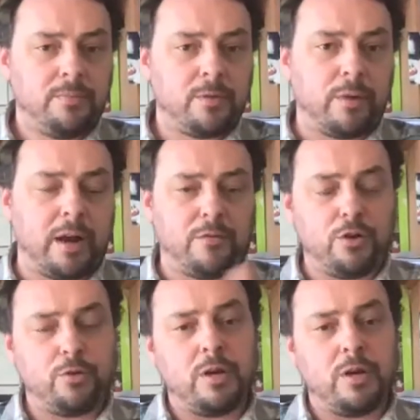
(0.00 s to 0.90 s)
right? If
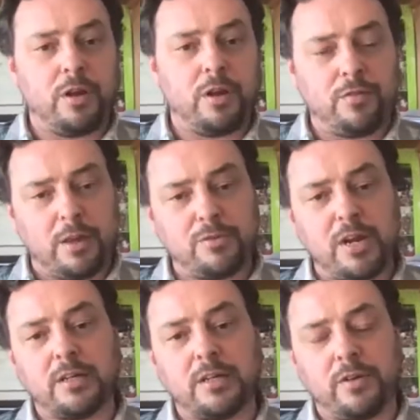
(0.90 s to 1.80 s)
you if you if the
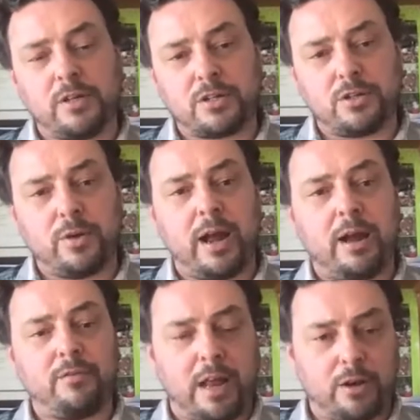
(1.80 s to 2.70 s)
objective is to
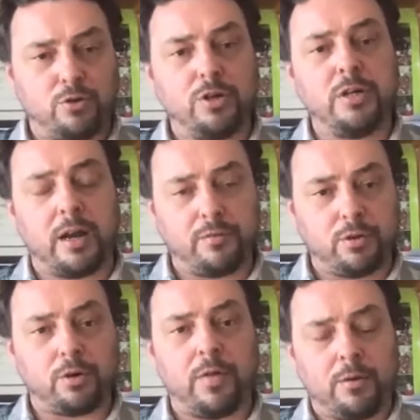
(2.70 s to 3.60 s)
have that good gut
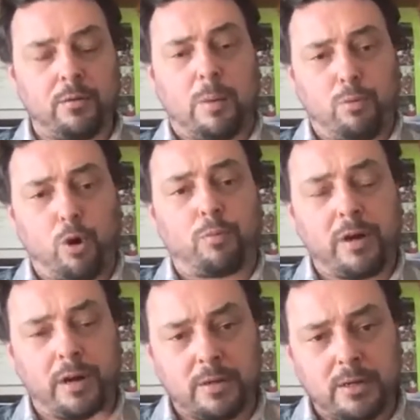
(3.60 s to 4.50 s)
flora, that appropriate